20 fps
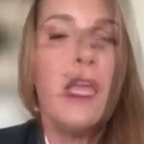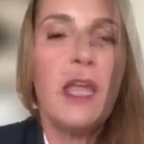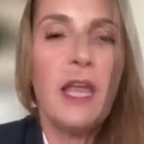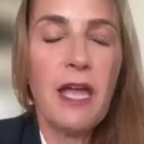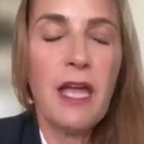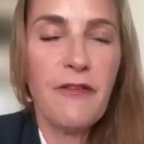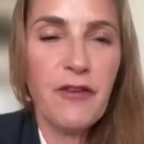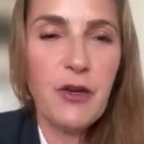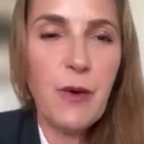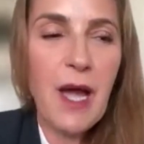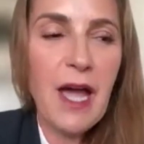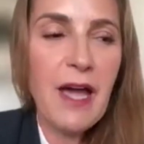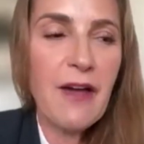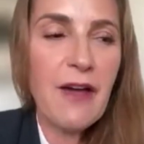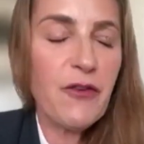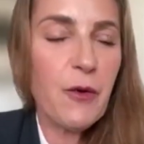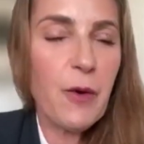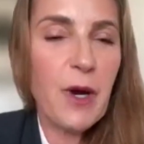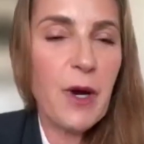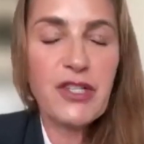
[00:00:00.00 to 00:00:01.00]
If you
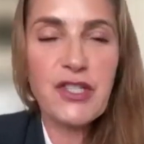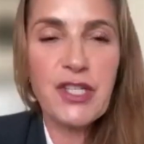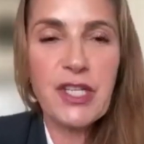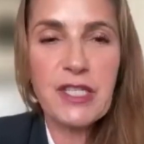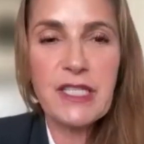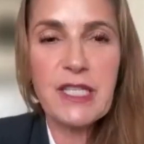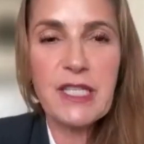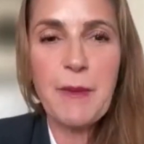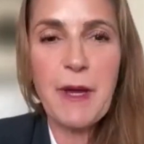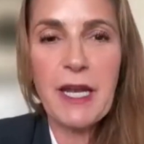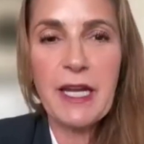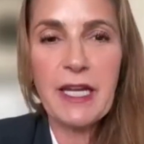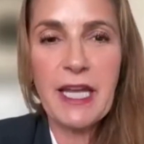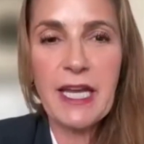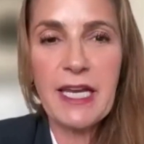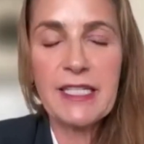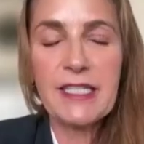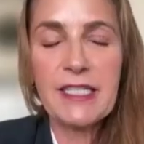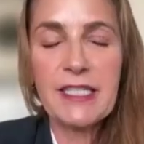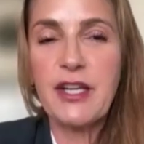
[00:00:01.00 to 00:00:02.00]
have questions about a
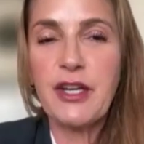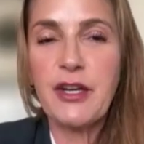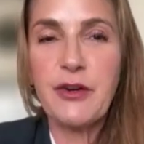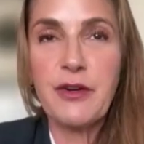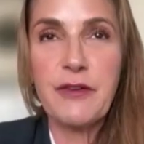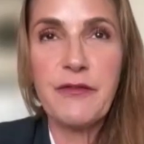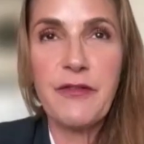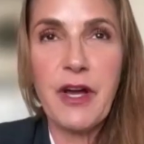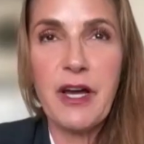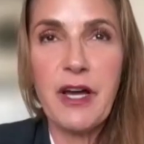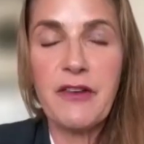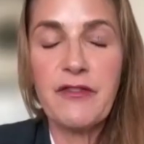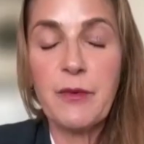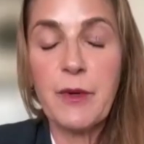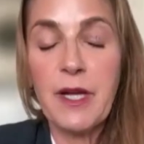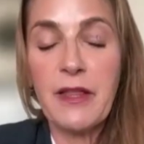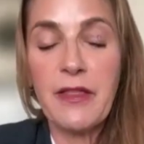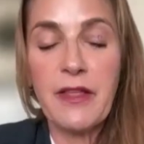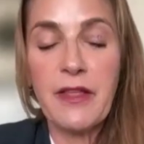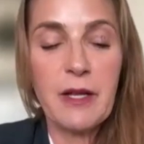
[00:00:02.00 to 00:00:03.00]
case that you're involved
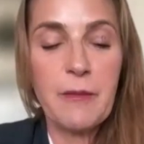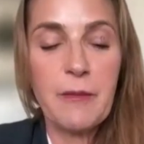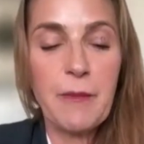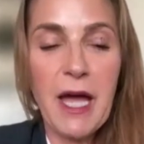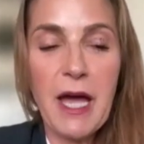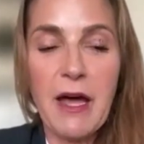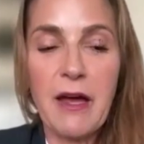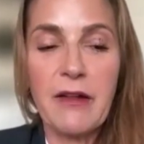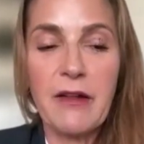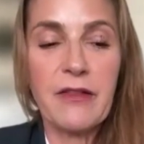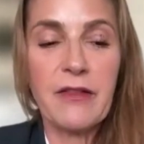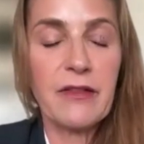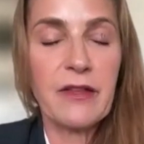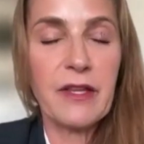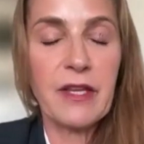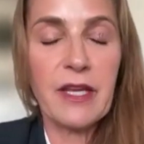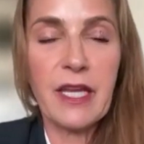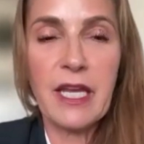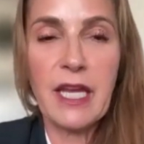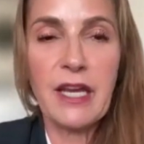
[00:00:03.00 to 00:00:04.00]
with and about
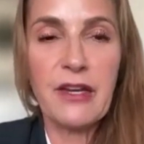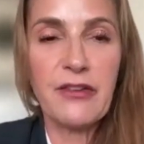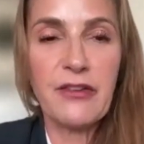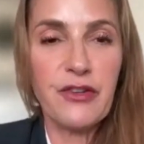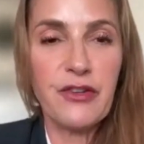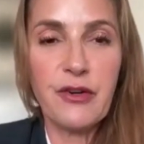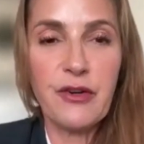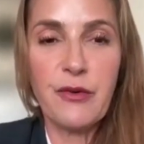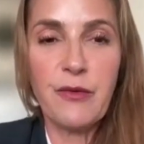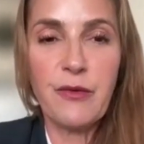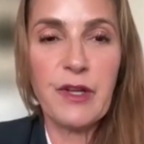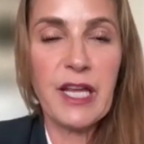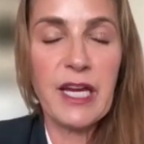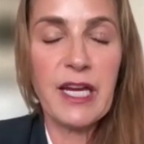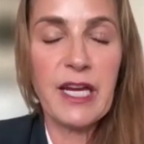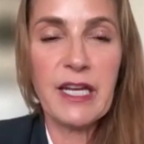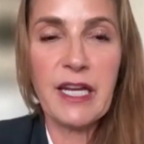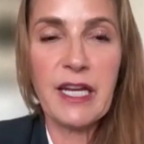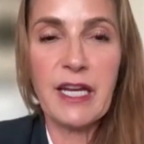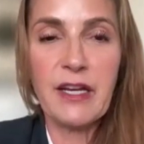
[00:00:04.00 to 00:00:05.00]
the issue
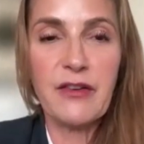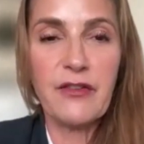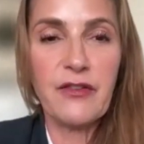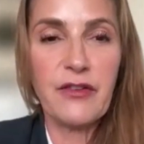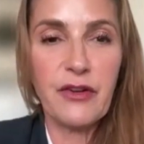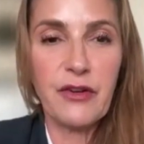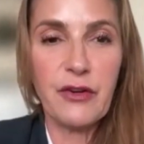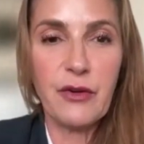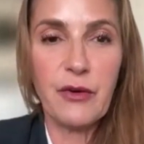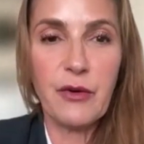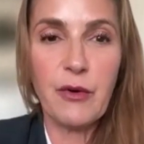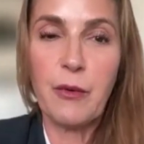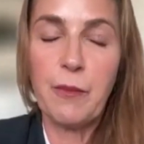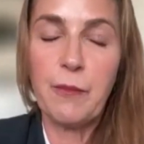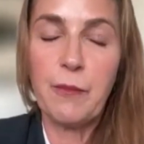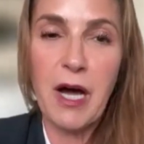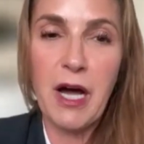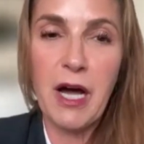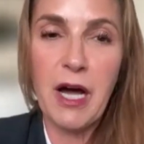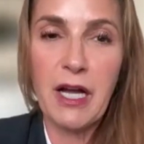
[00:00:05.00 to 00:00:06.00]
relating to
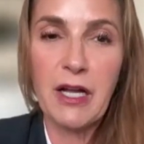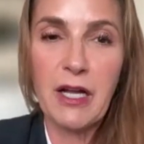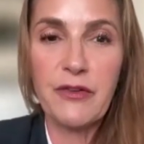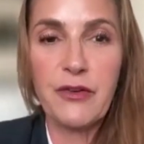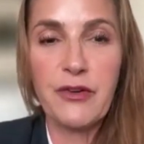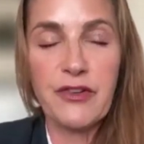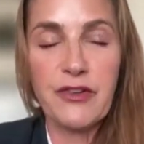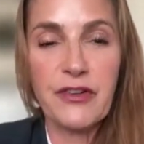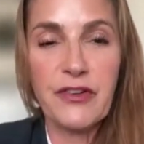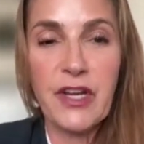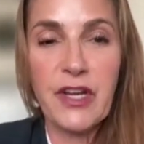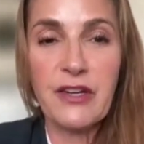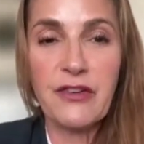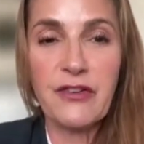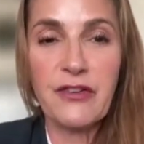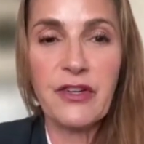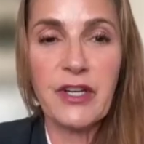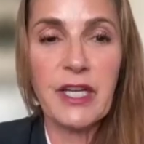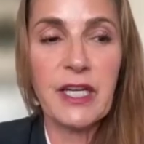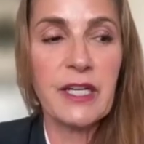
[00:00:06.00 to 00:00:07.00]
bond or
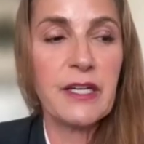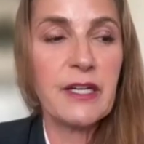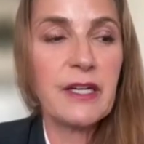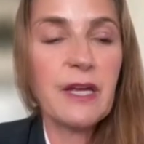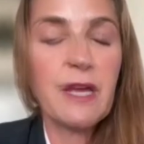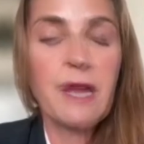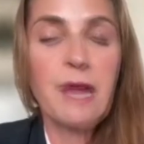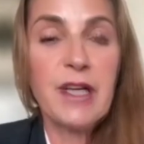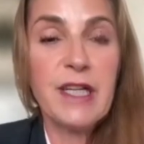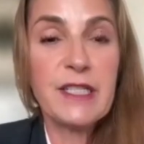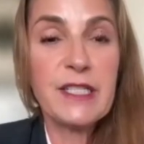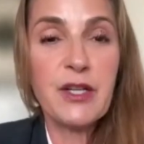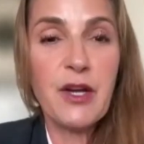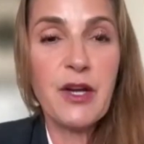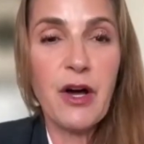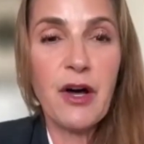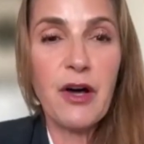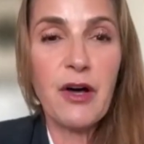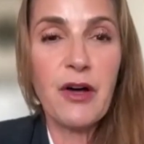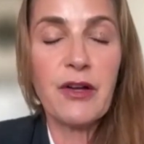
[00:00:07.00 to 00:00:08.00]
detention, please
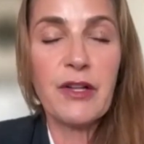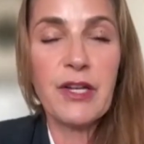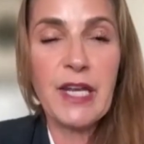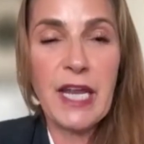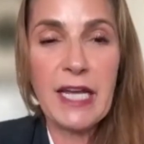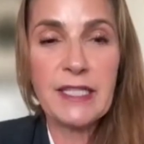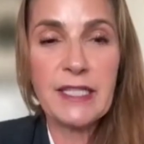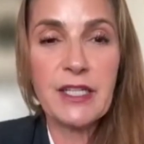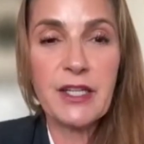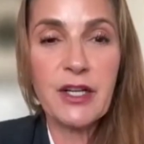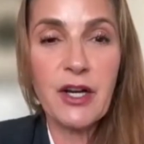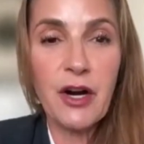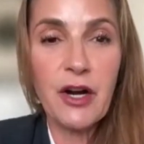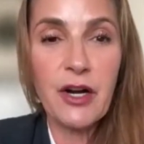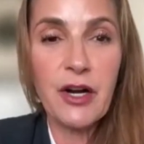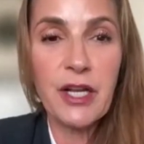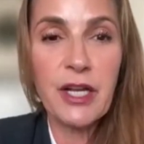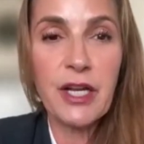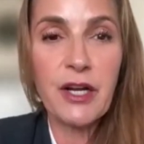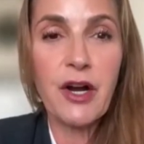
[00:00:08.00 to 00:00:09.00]
call Nancy
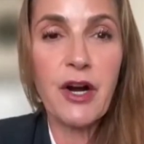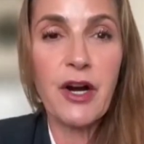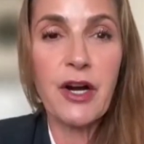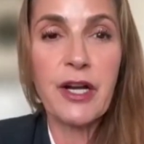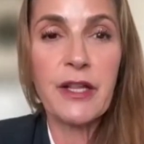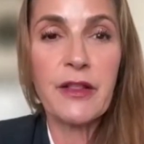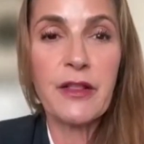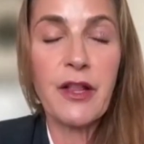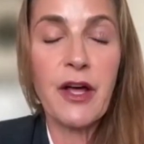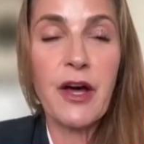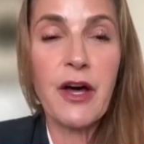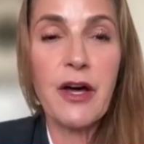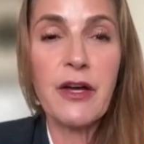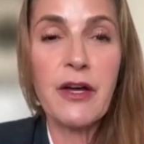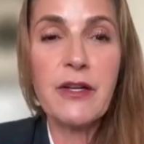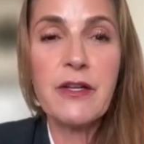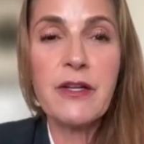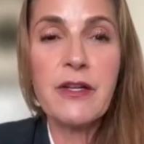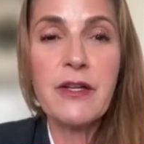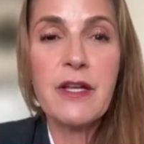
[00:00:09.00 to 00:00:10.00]
Kardon at Kardon
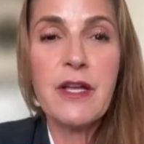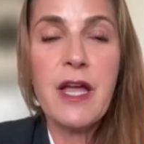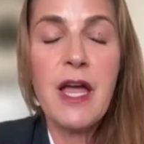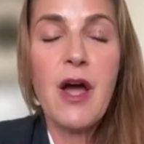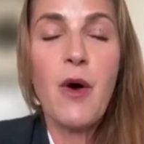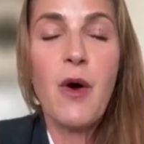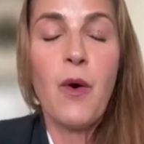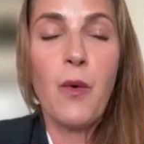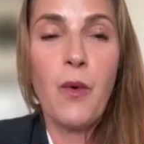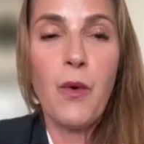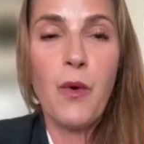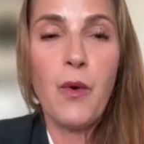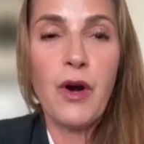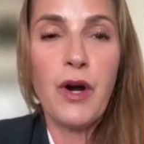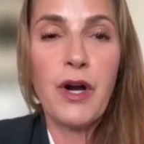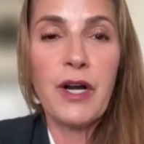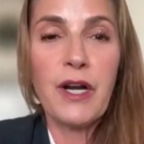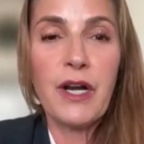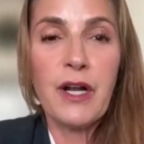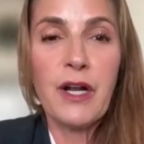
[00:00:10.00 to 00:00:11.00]
Law
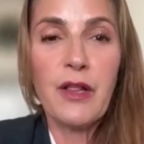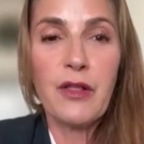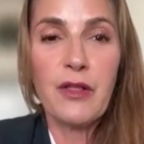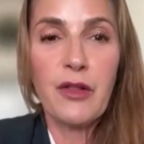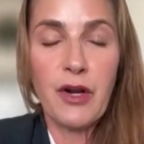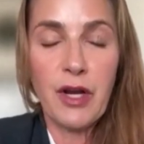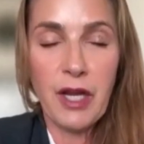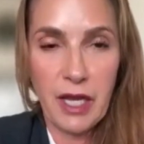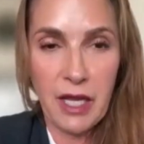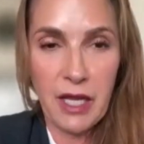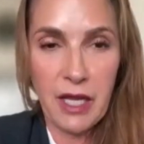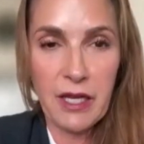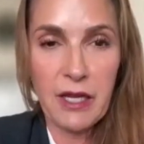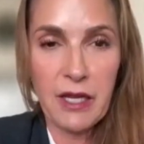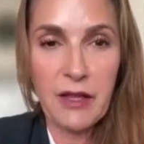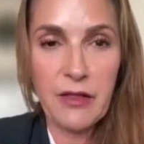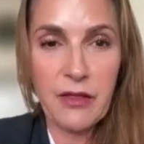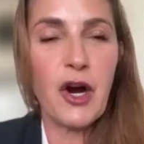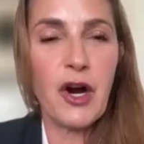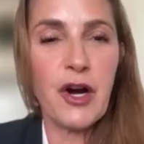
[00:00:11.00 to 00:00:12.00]
or look
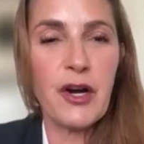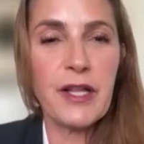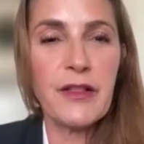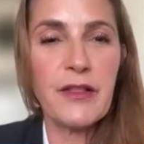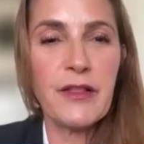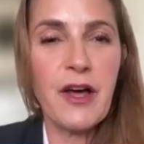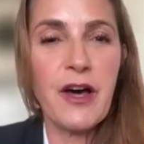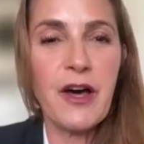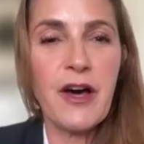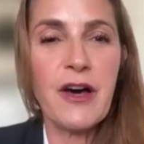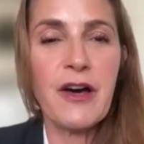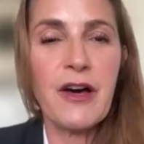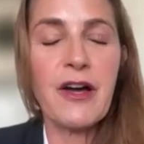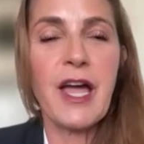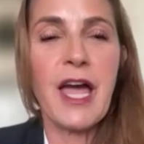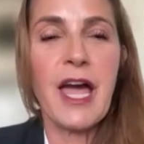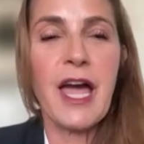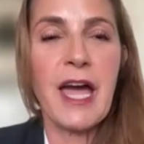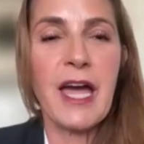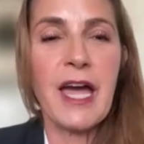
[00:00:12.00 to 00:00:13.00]
at Kardon Law
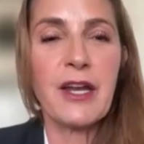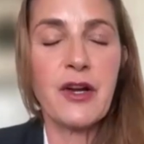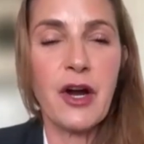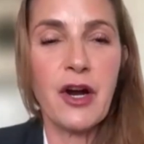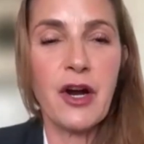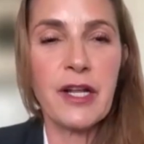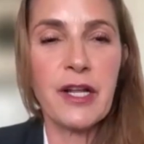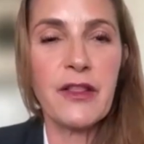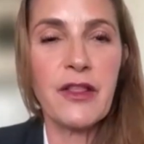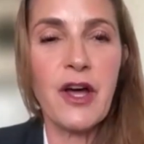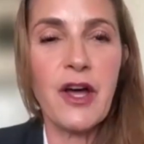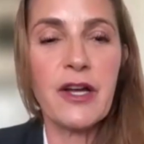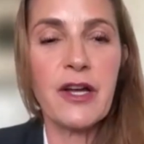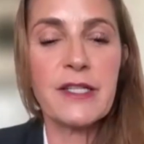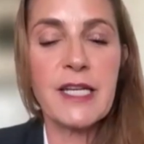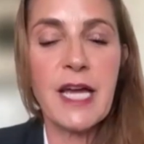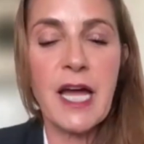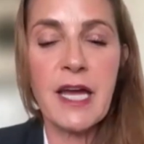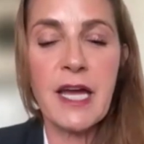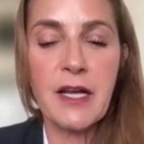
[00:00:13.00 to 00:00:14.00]
at
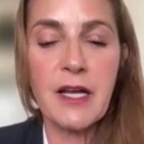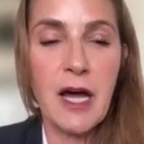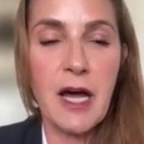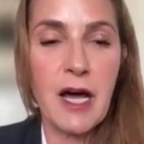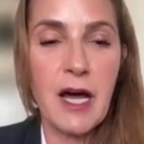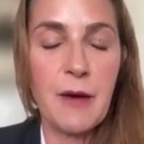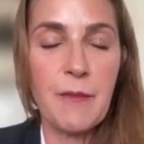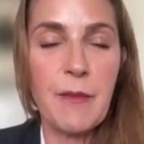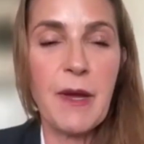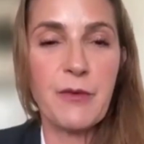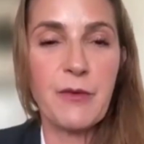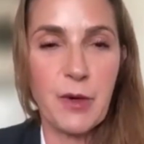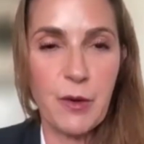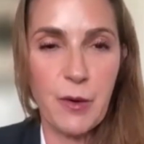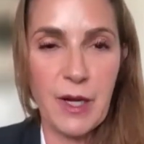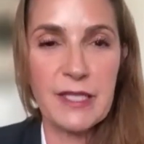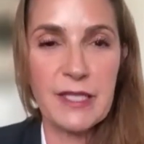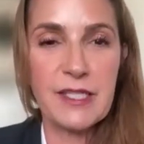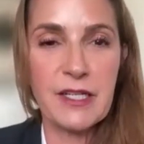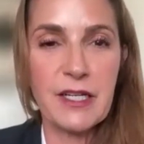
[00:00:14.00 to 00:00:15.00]
kardonlaw.com and
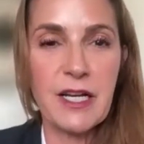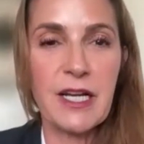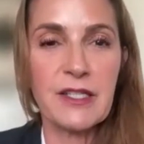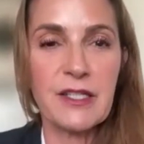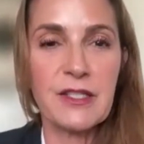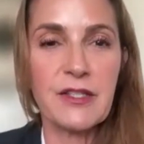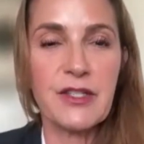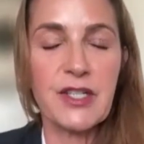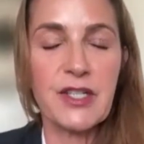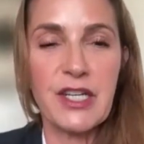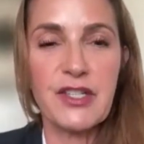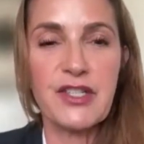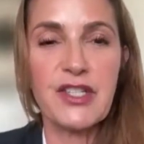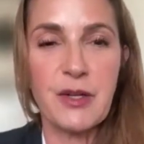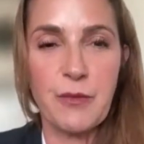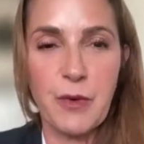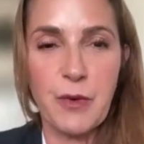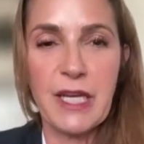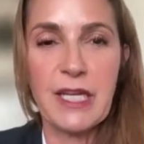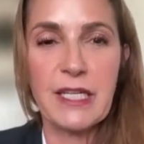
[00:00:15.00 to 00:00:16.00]
request a consultation
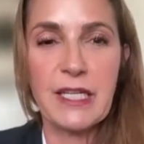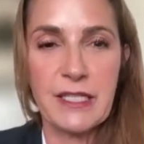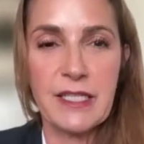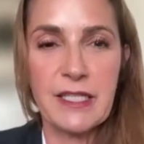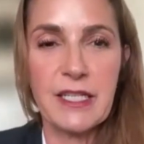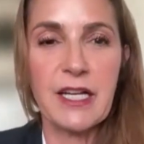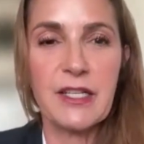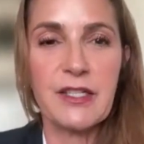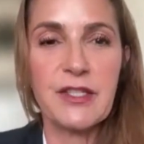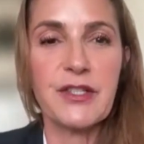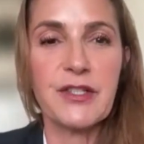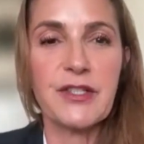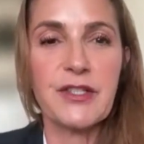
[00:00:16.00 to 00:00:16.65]
and we can discuss your